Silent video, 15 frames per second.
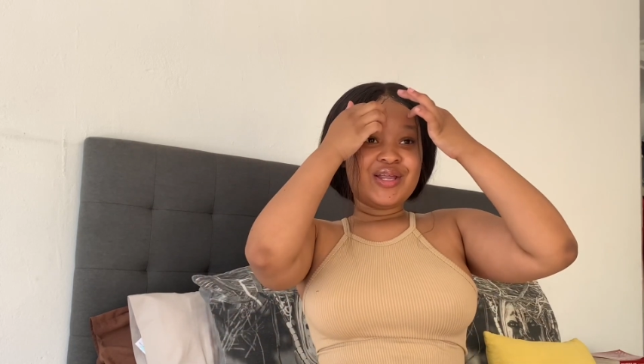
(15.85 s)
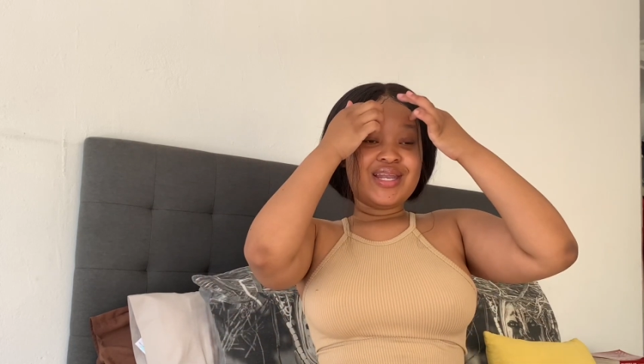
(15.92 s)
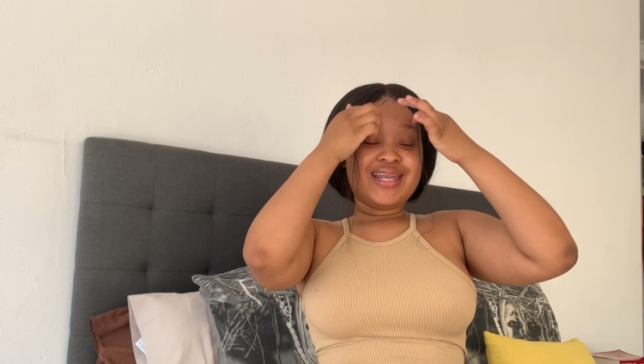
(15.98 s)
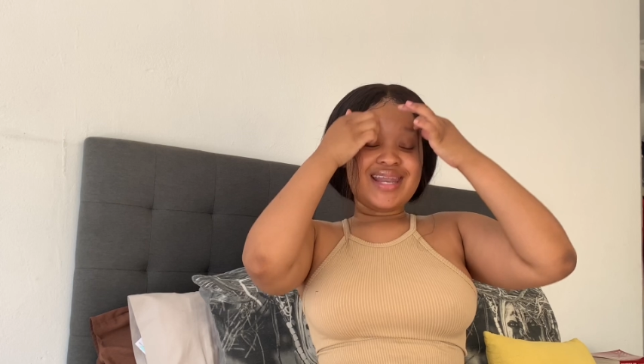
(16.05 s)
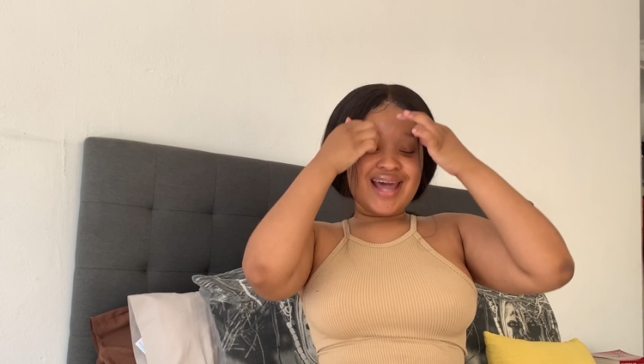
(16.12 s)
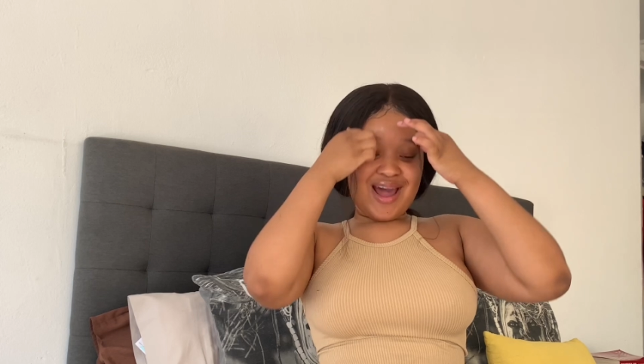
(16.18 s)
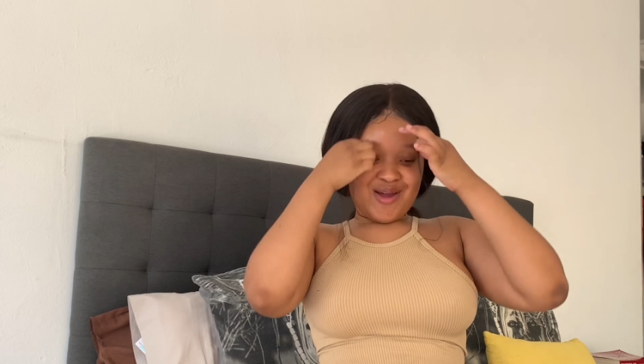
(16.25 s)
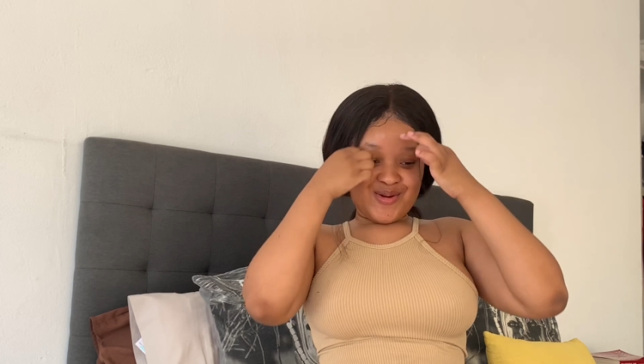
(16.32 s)

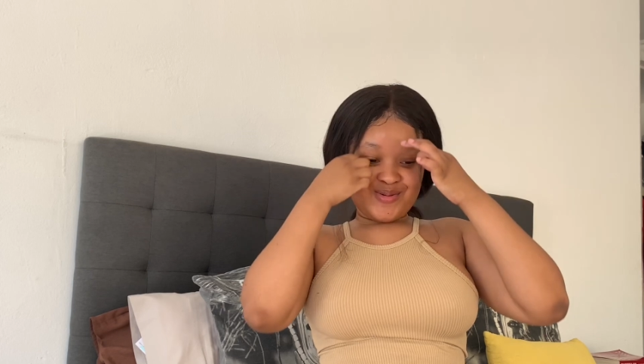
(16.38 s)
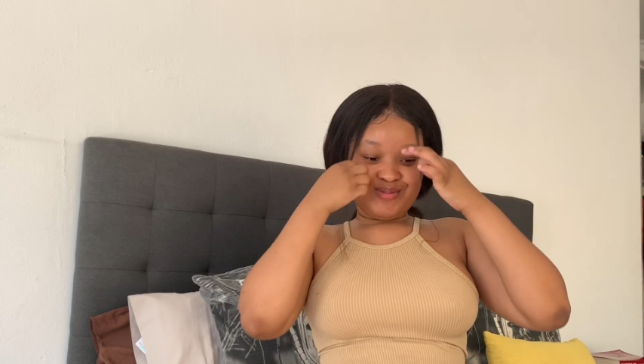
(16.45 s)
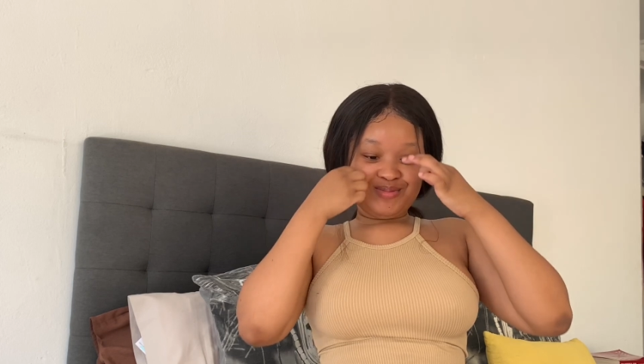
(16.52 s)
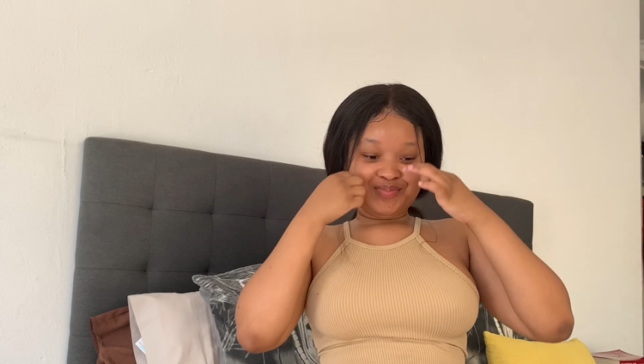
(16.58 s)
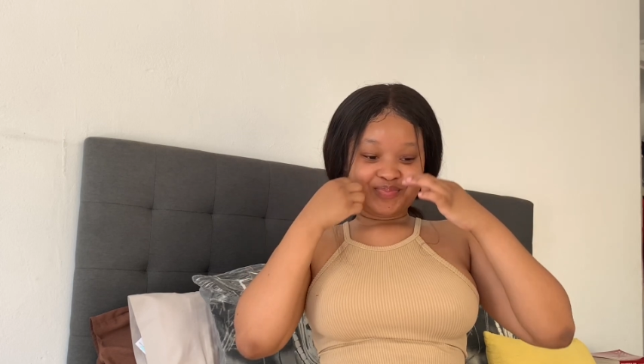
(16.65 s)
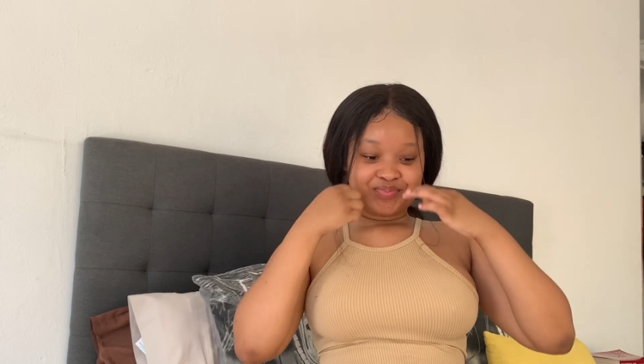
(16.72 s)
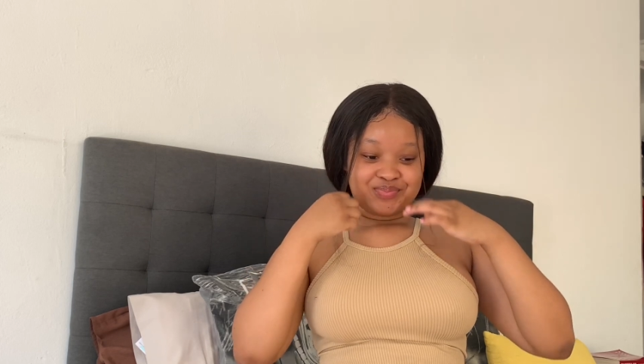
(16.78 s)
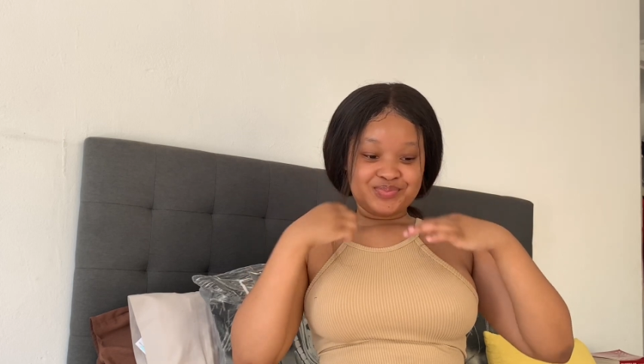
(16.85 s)
Now,
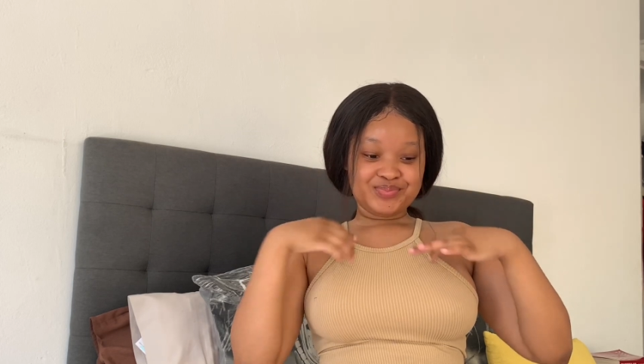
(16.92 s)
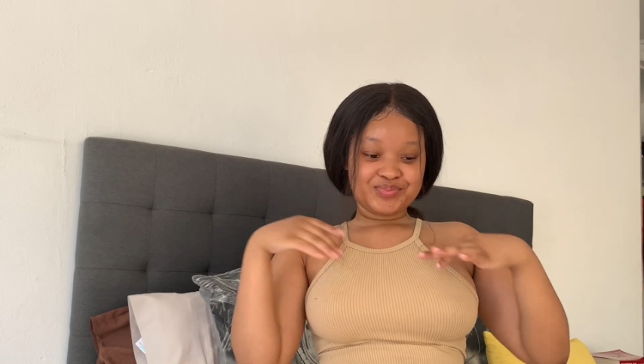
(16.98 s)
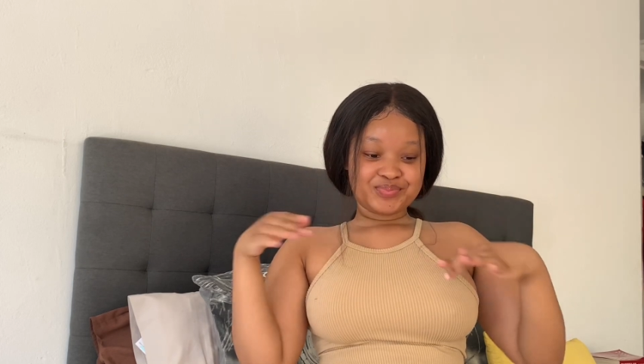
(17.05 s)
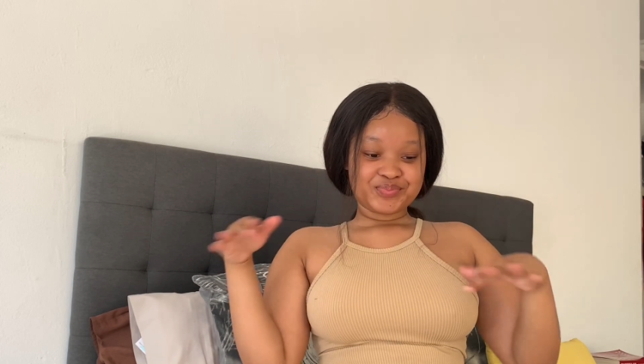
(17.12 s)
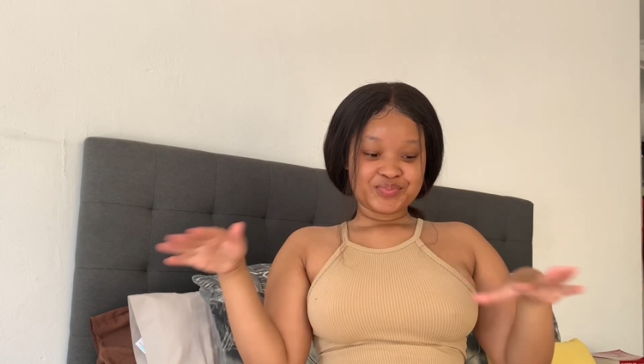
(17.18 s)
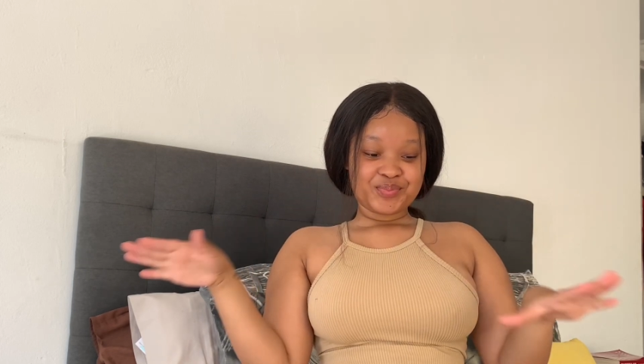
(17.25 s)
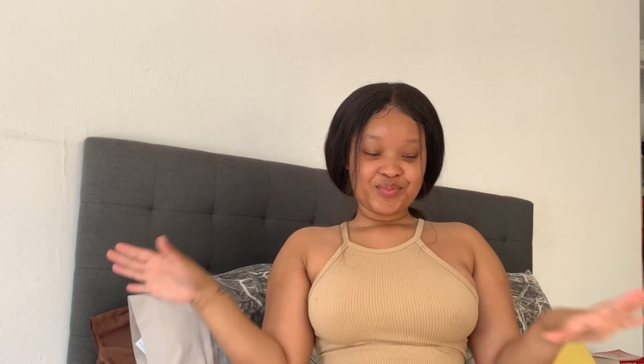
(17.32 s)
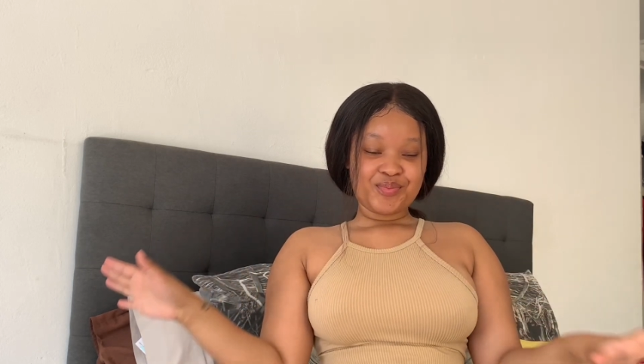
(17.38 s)

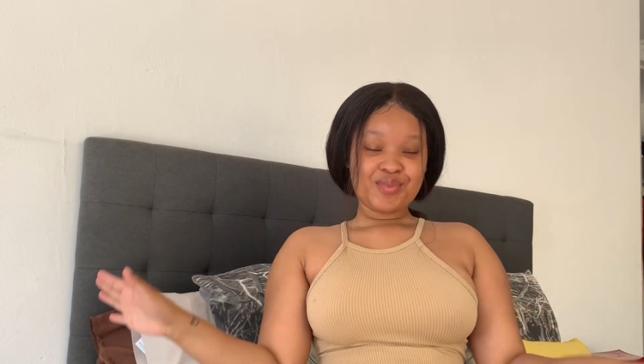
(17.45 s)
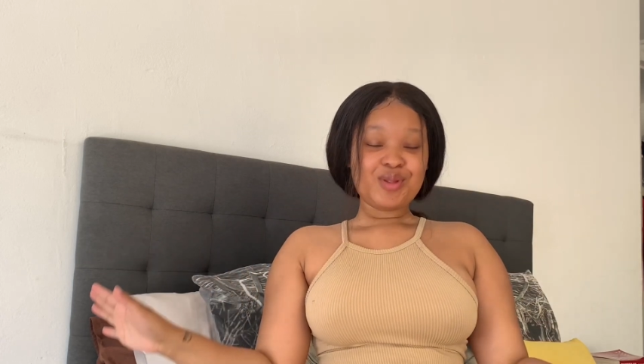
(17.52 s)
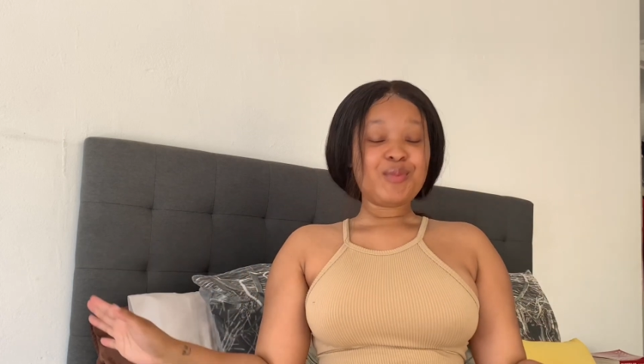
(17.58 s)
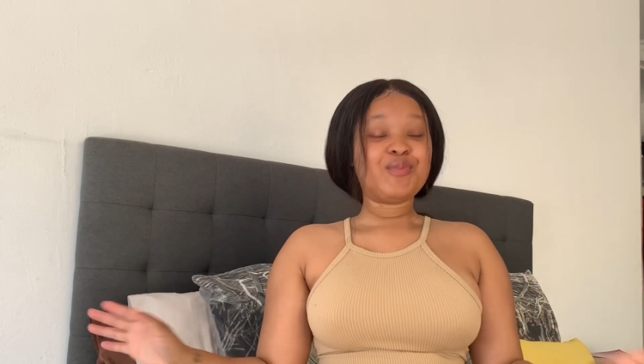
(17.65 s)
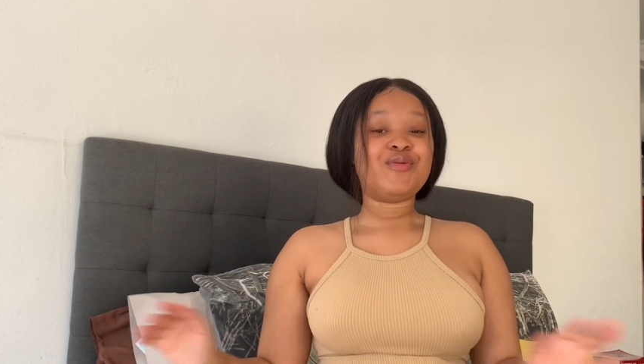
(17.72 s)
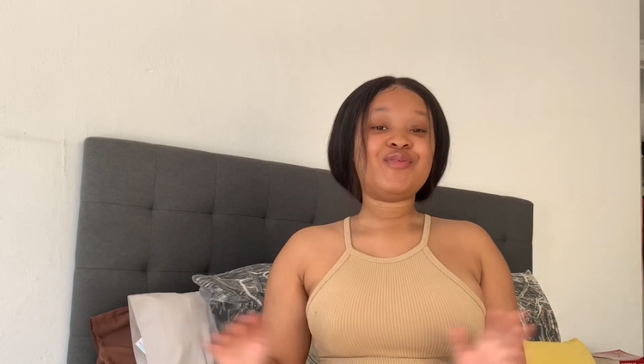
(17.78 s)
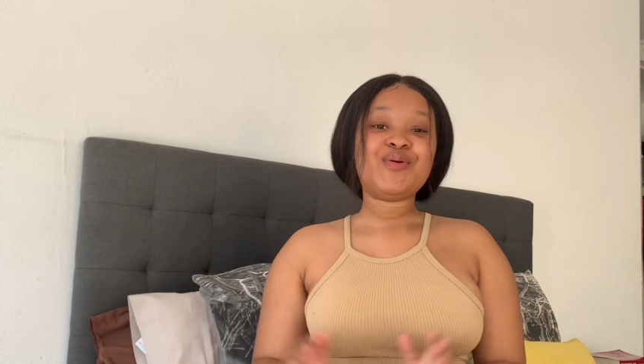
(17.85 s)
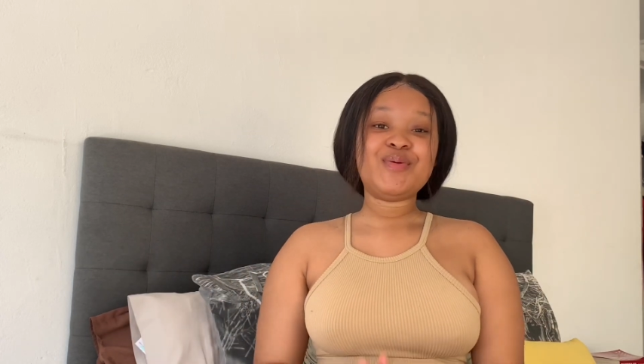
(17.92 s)
before